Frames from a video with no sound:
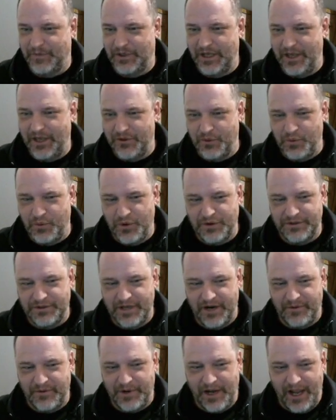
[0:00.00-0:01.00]
the world's
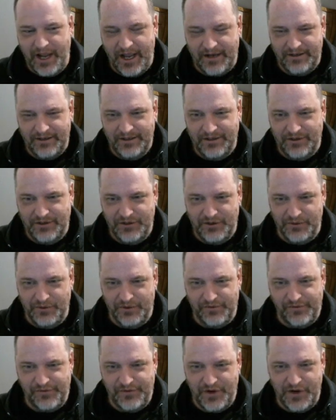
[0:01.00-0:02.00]
not reacting to you
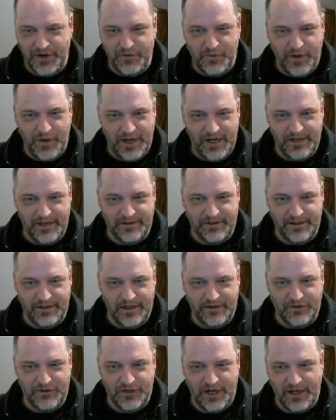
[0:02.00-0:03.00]
in fun ways and
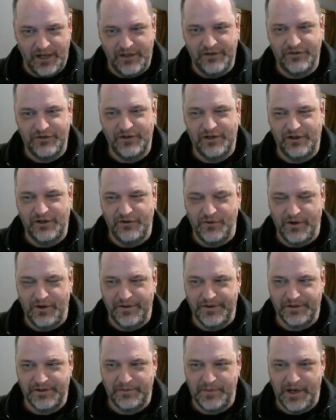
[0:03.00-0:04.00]
then challenging you
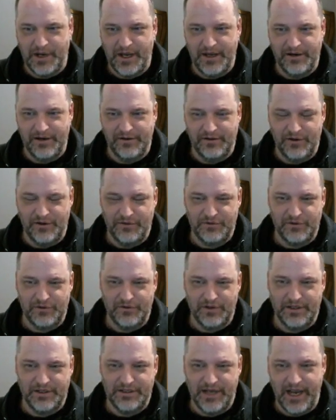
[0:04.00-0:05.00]
on the spot, and you have
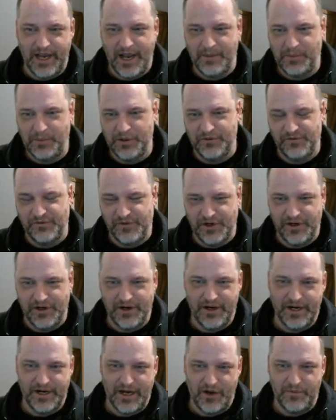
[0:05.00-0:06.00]
to adapt and
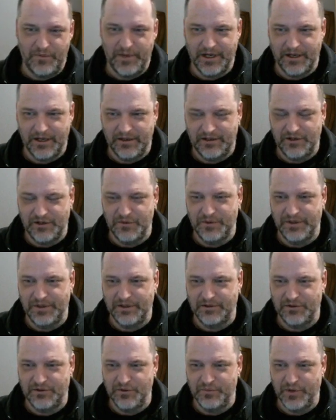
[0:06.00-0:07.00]
figure out how am I going to deal with
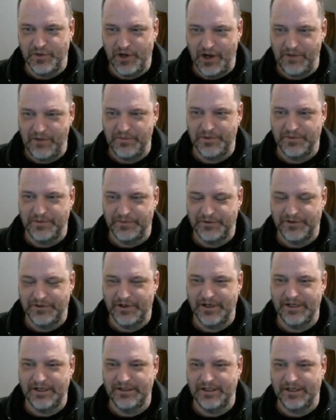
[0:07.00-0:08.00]
these new problems,
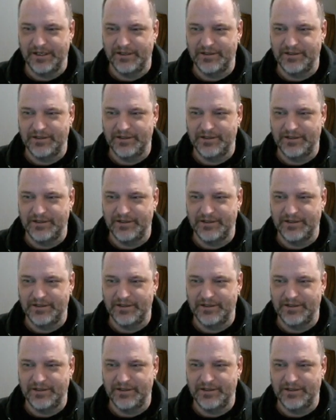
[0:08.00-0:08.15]
right?